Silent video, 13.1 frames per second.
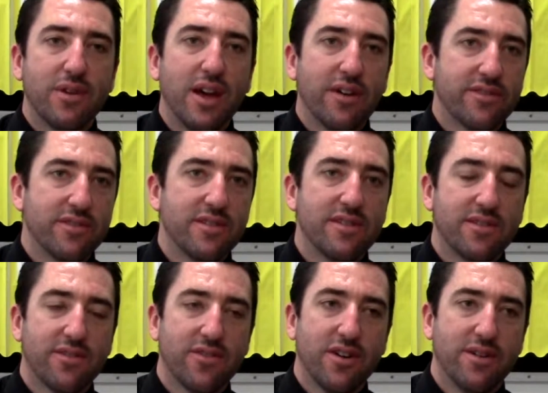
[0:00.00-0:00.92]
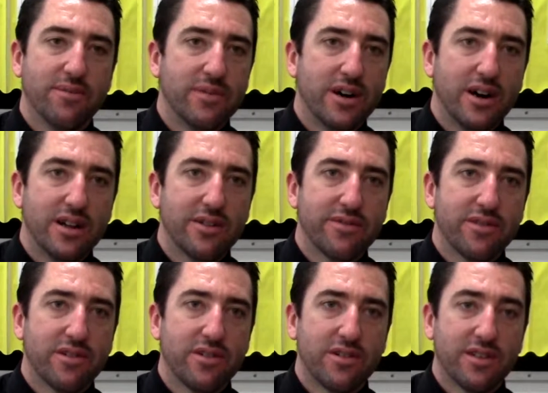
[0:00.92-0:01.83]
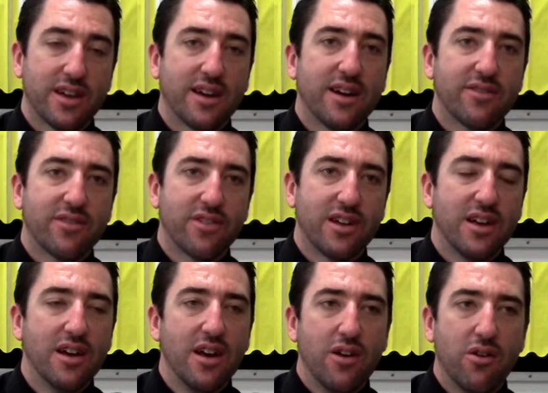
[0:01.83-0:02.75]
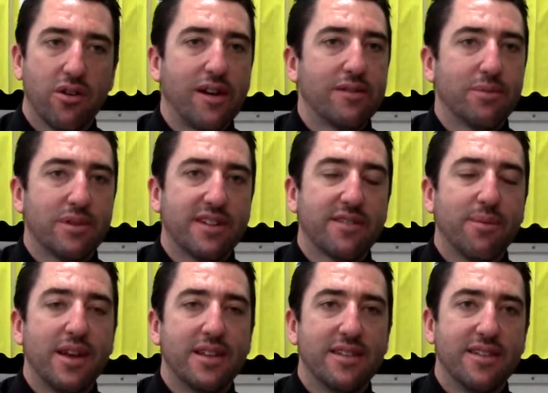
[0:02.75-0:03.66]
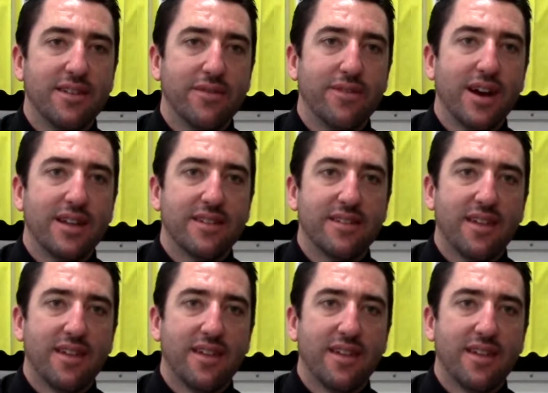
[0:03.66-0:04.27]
We have students from all over the country who kind of participate in these events,